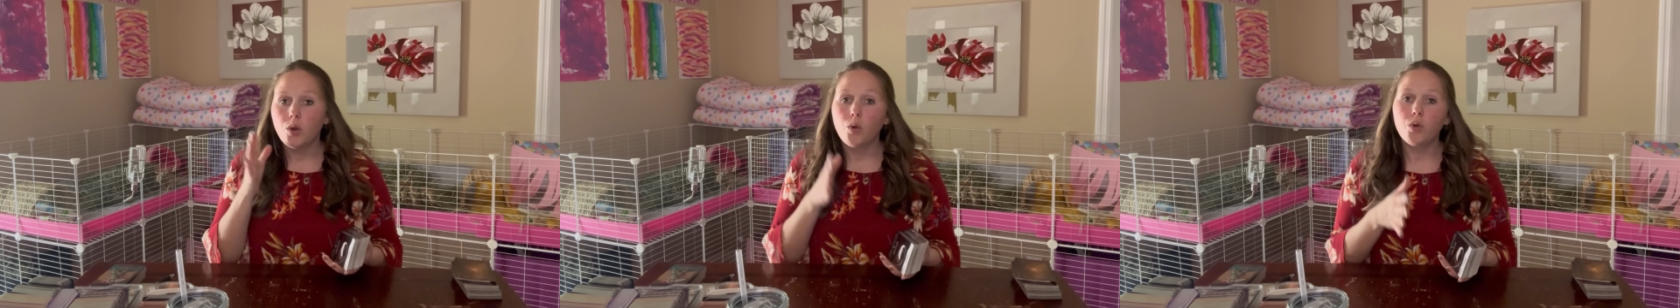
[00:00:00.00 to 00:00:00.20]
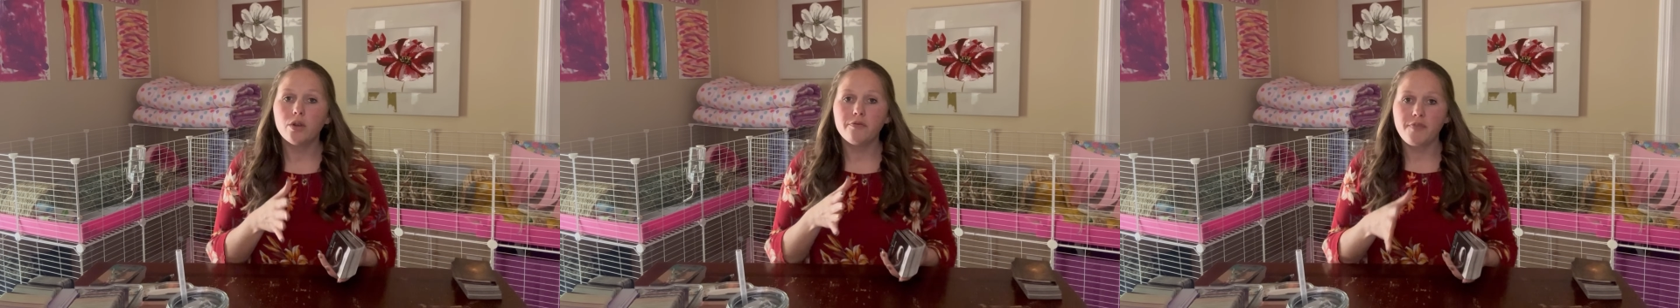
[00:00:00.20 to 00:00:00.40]

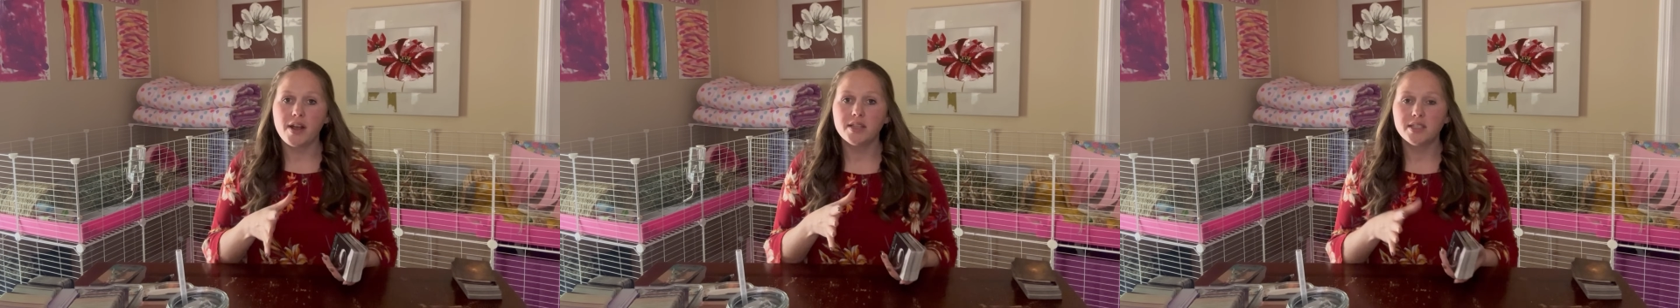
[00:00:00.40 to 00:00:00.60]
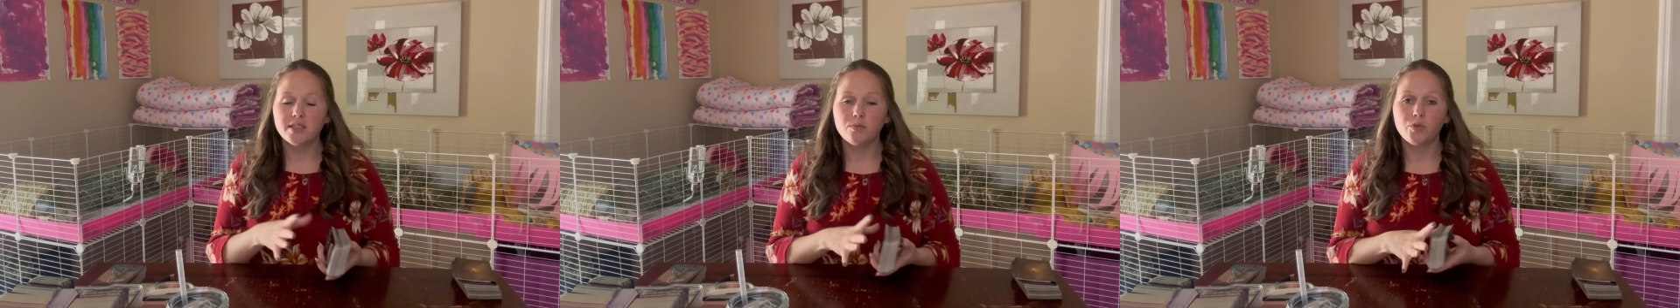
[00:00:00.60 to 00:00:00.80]
or
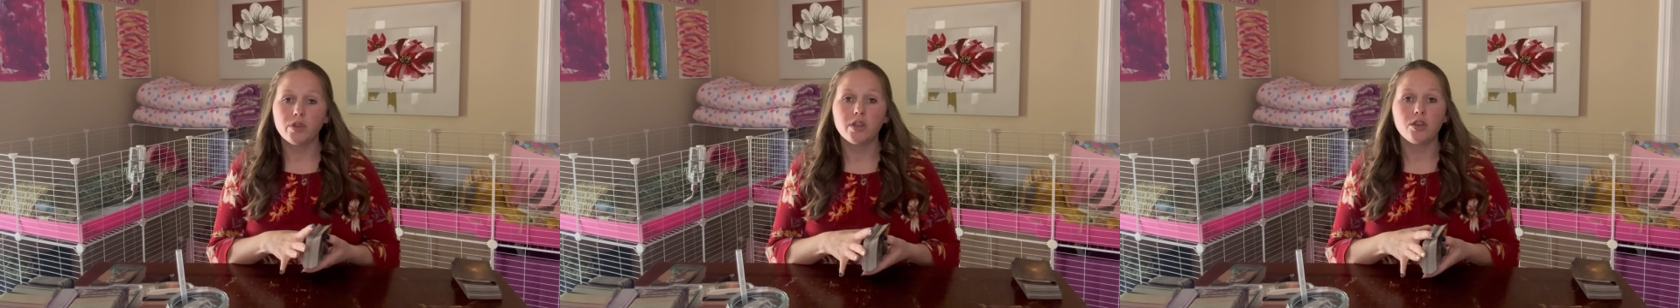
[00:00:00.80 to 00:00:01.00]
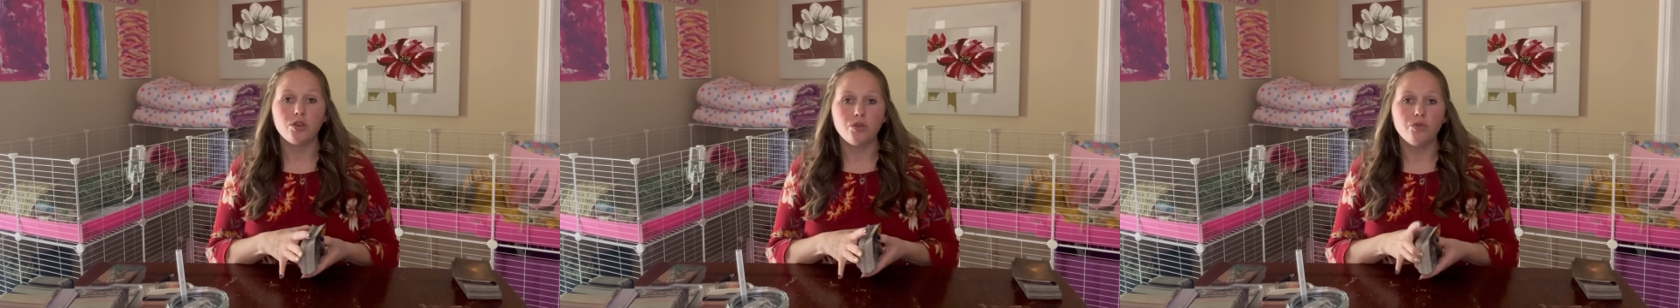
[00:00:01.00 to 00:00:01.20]
find someone
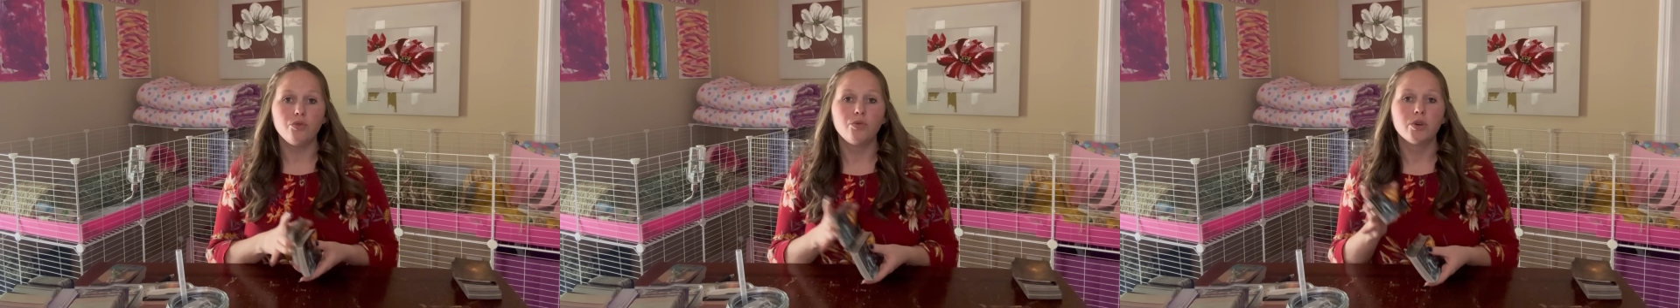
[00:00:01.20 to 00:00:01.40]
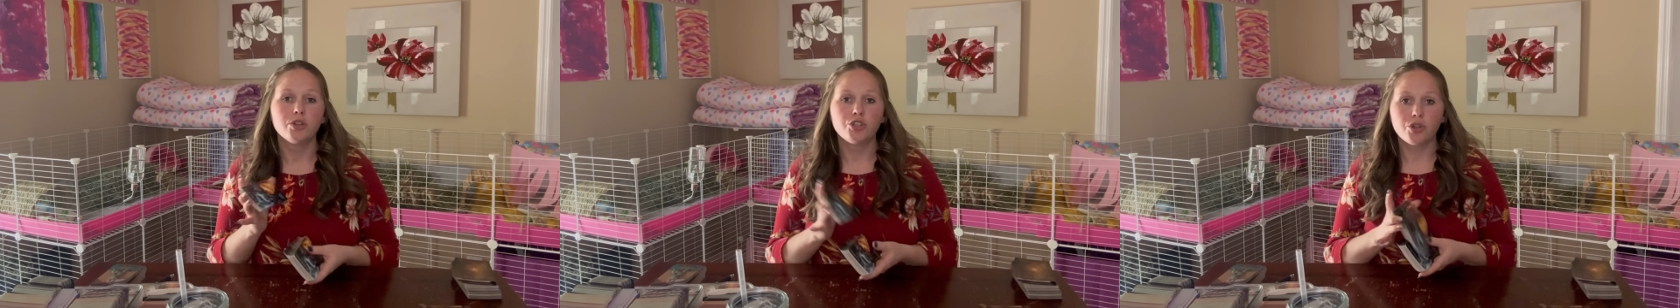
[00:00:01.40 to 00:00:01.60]
that
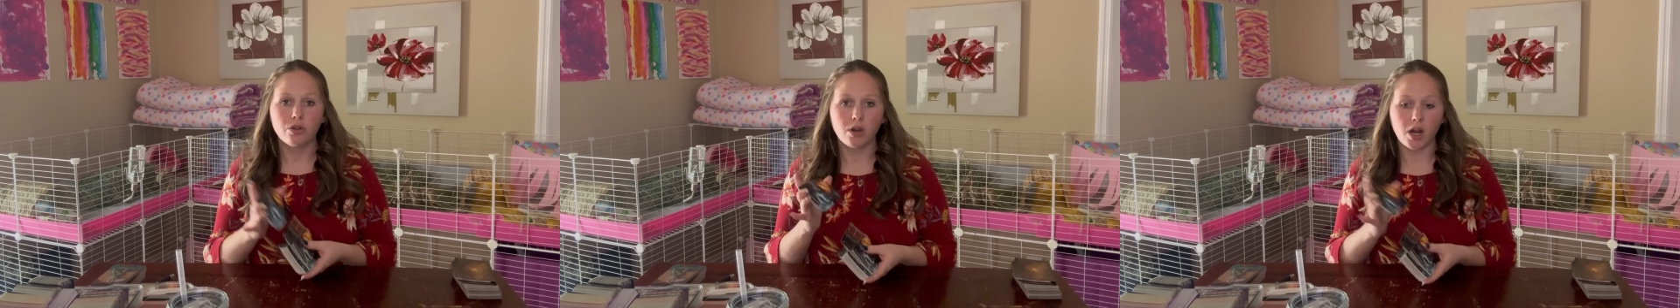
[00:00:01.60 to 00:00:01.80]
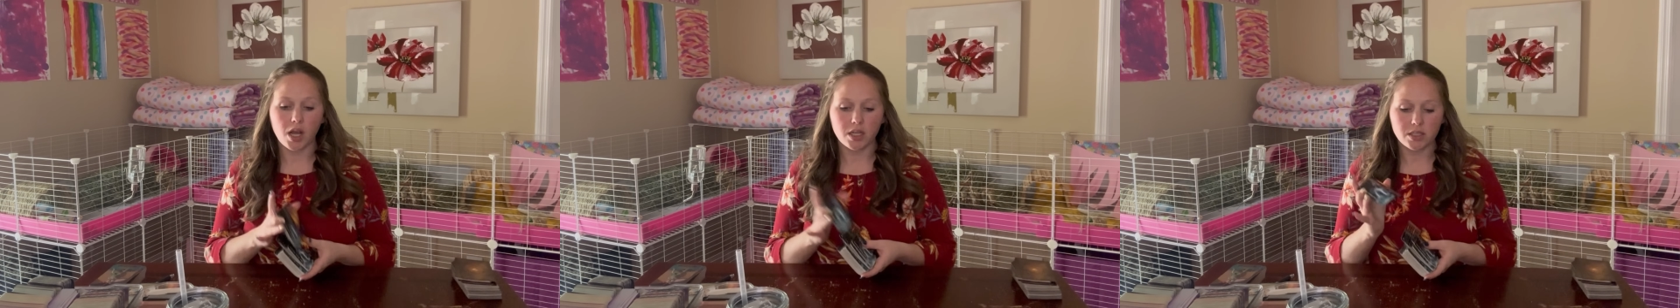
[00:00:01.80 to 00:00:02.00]
you
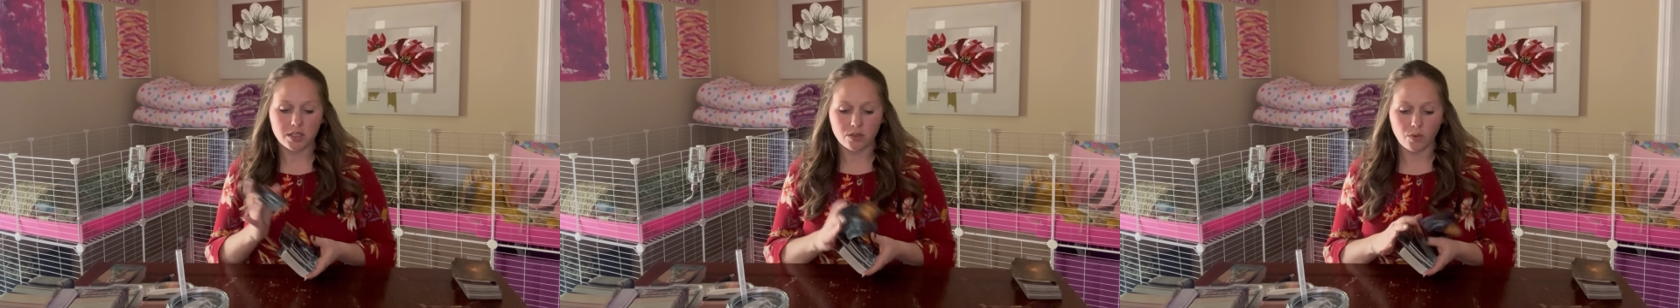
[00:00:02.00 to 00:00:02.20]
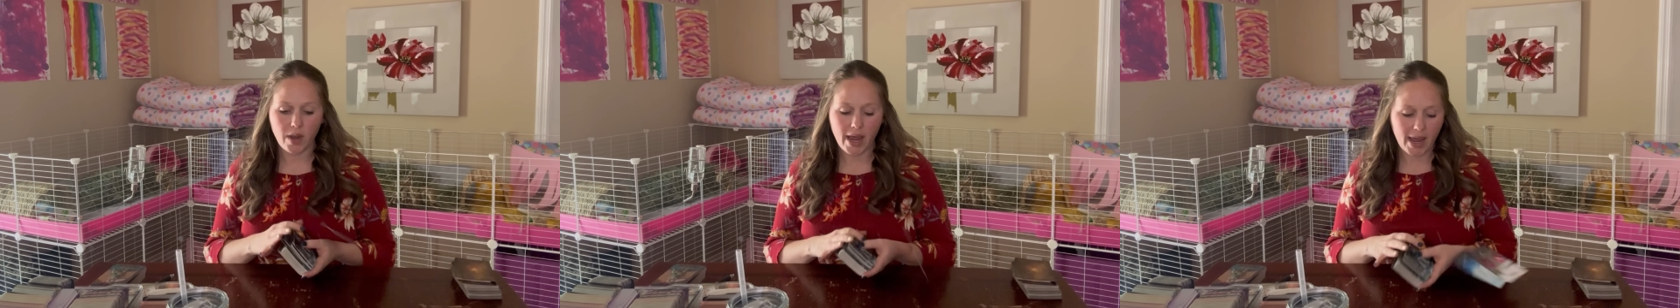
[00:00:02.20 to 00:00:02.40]

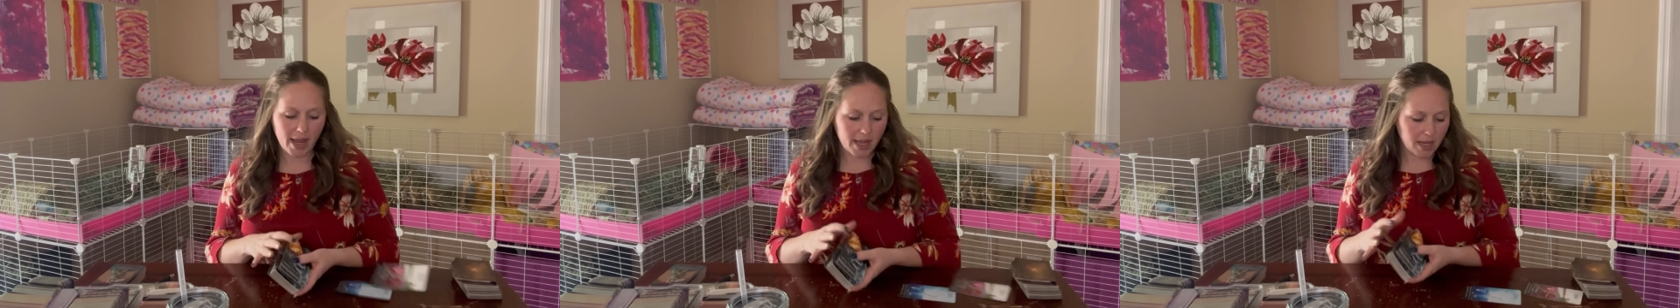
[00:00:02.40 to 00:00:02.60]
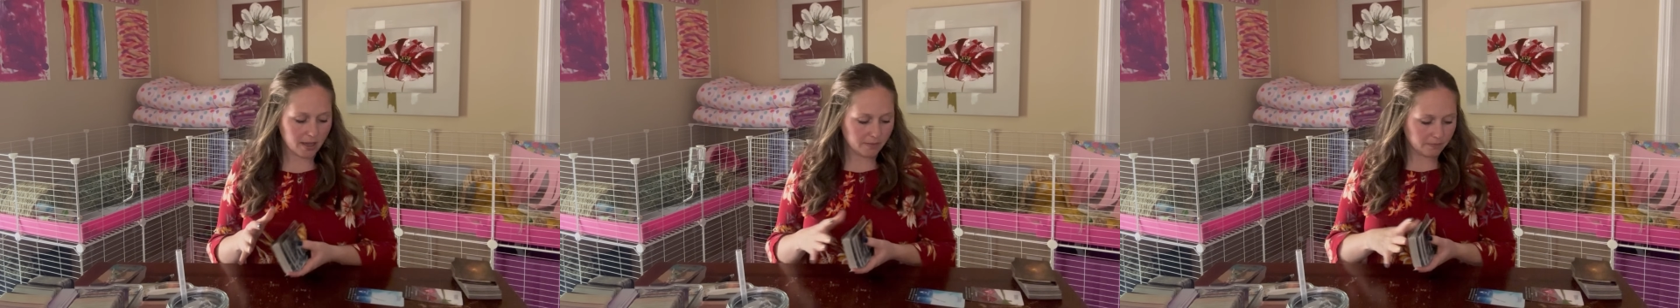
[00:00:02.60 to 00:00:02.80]
trust,
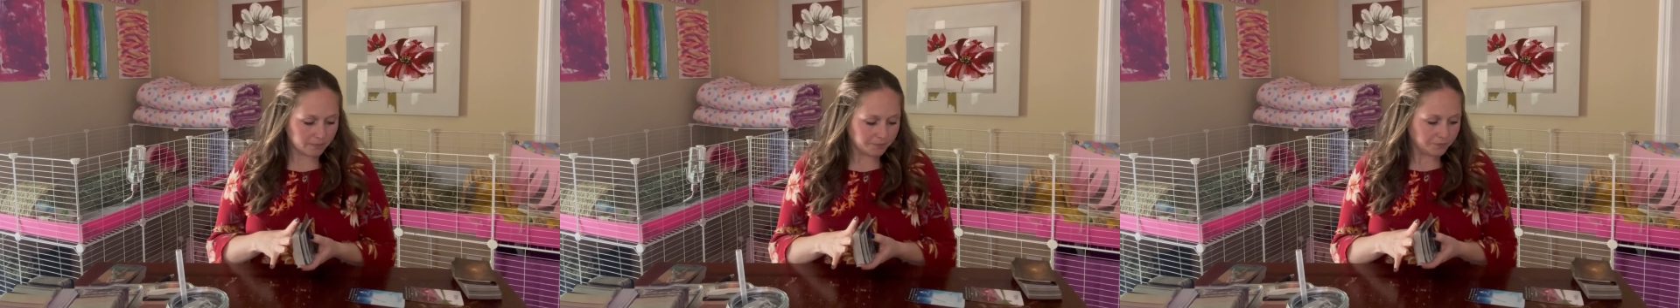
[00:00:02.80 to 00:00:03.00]
okay?